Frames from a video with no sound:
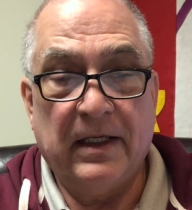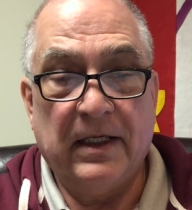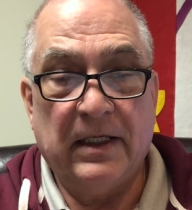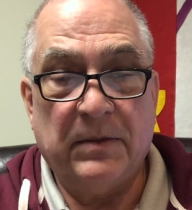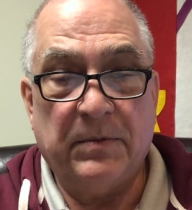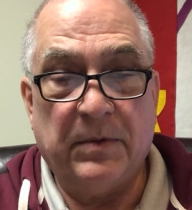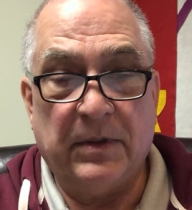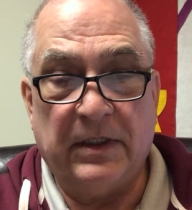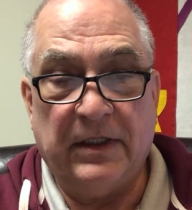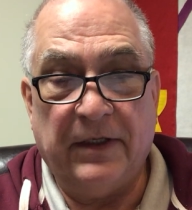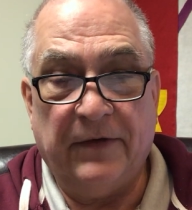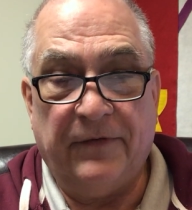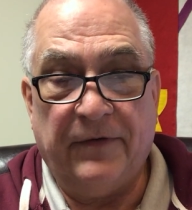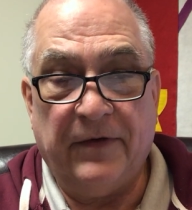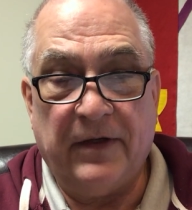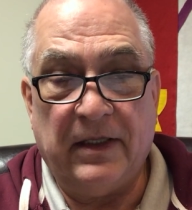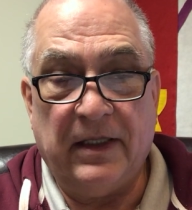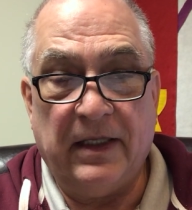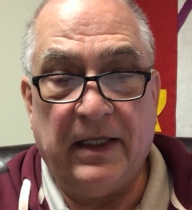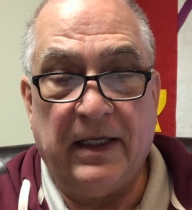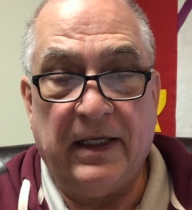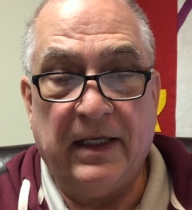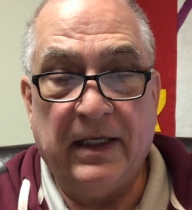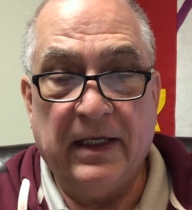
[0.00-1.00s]

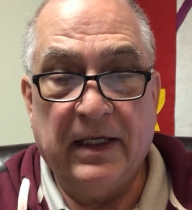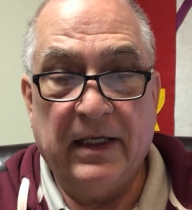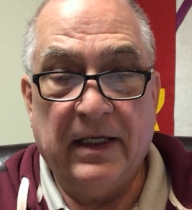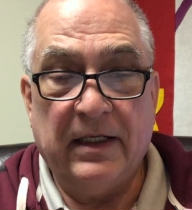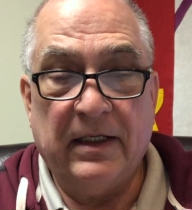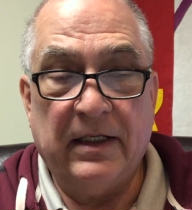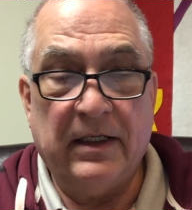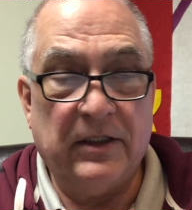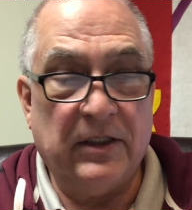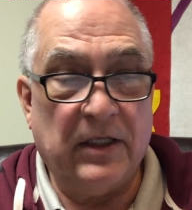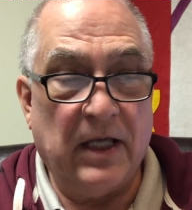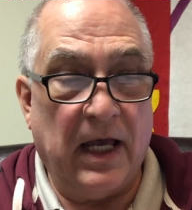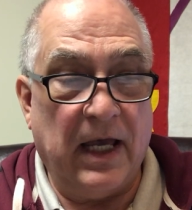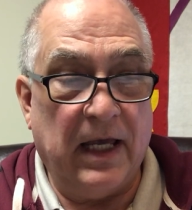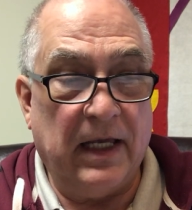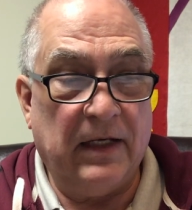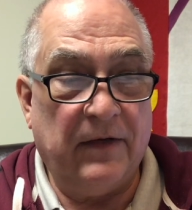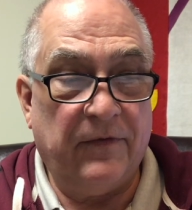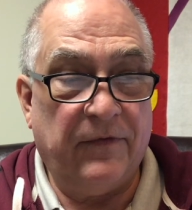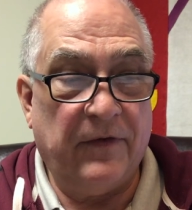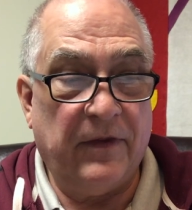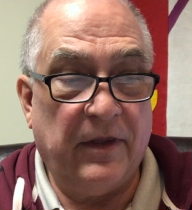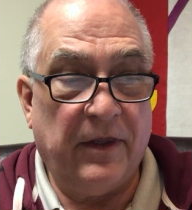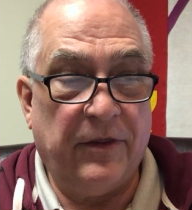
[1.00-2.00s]
specifically
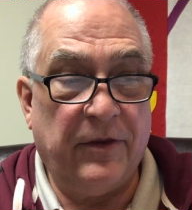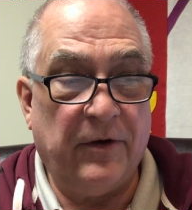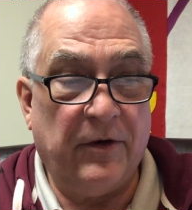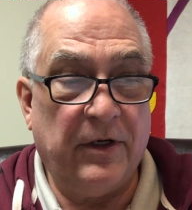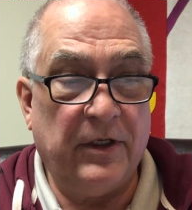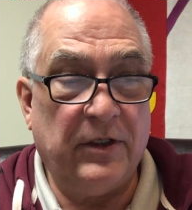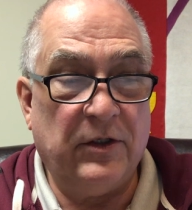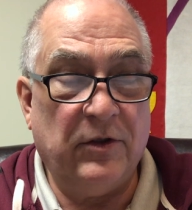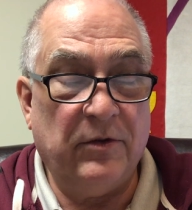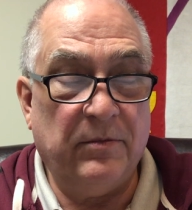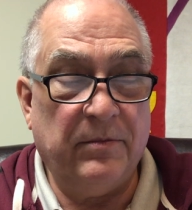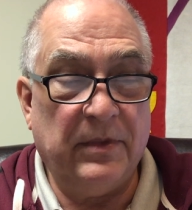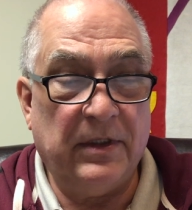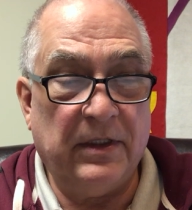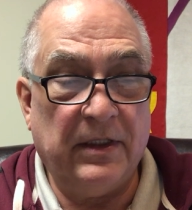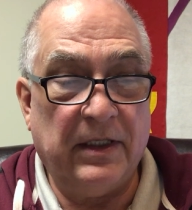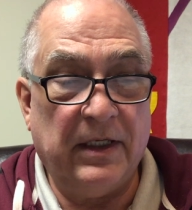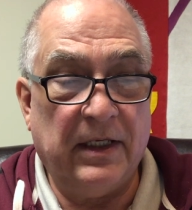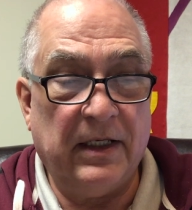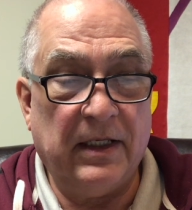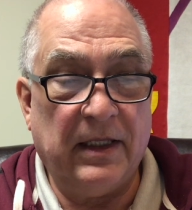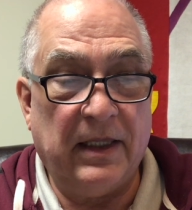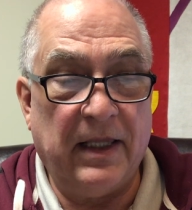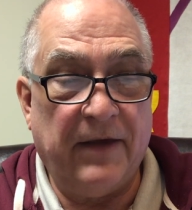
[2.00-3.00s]
designed for the 32
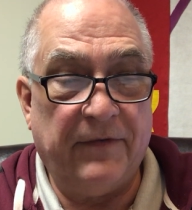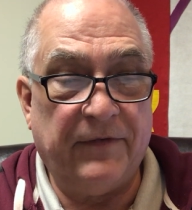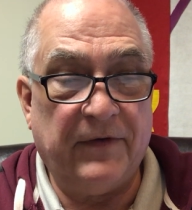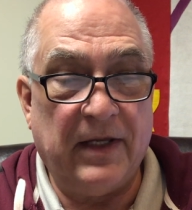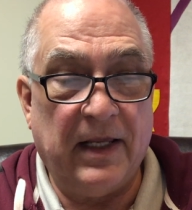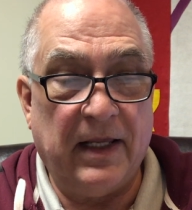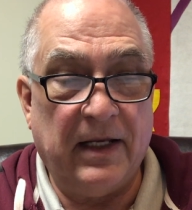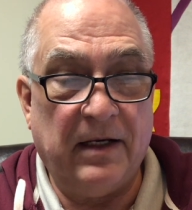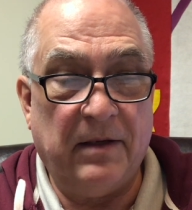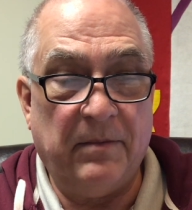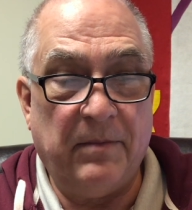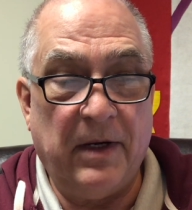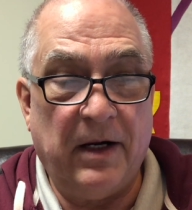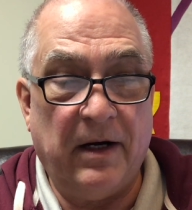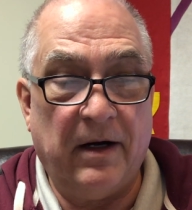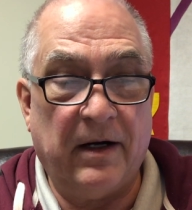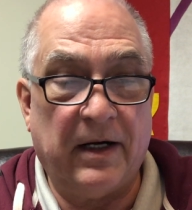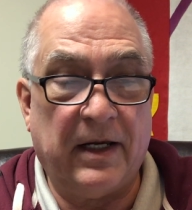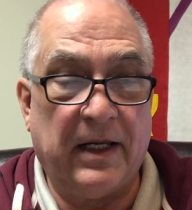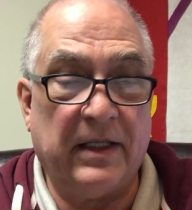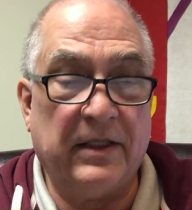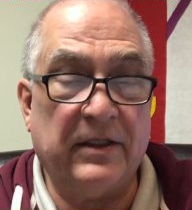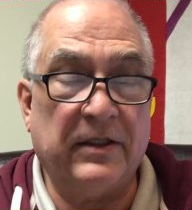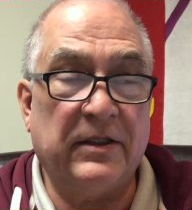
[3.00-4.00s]
million left-handed
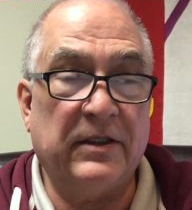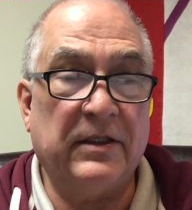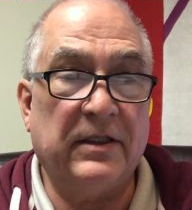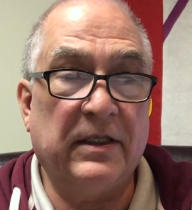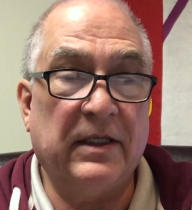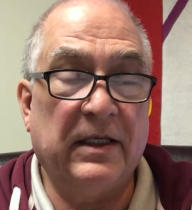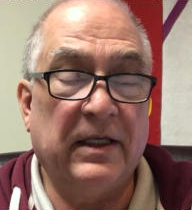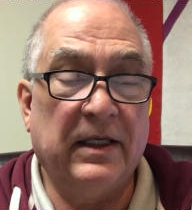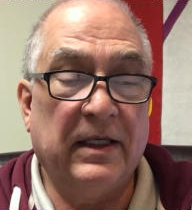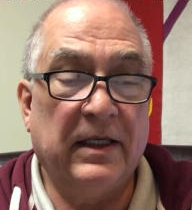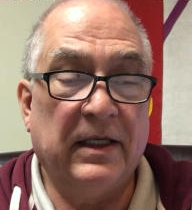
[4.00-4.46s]
Americans.